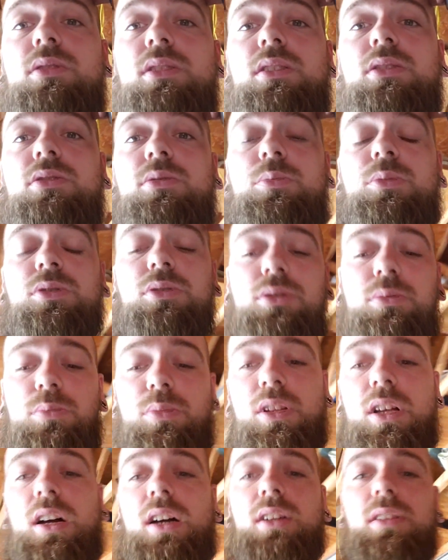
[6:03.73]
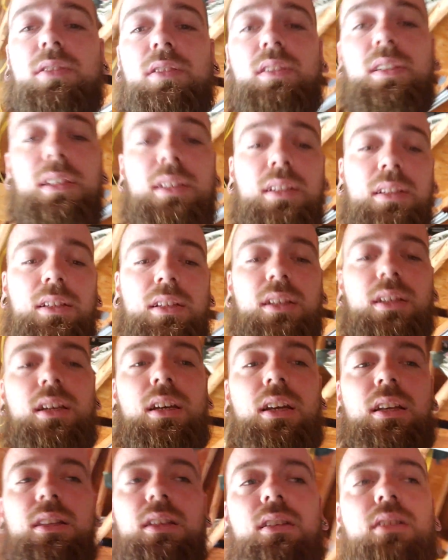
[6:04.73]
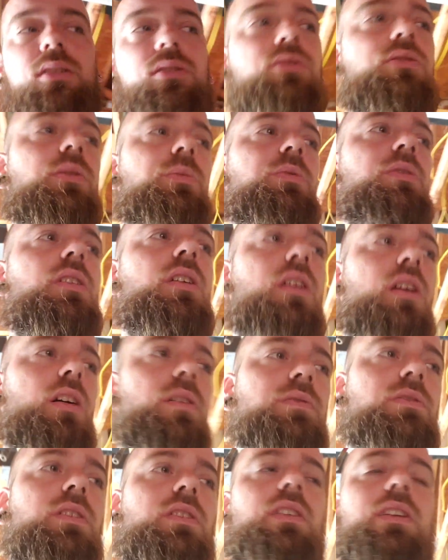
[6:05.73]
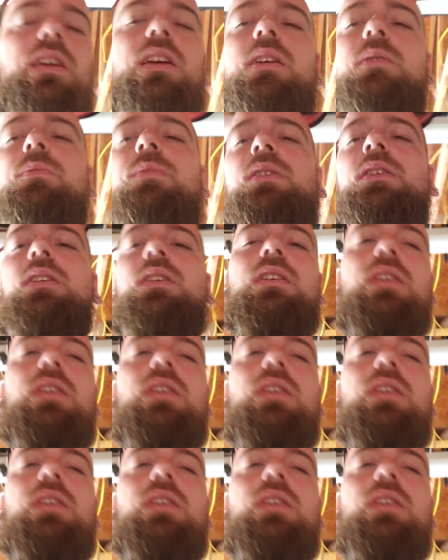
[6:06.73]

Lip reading: to a distribution block, and then to distribute it off to the amp.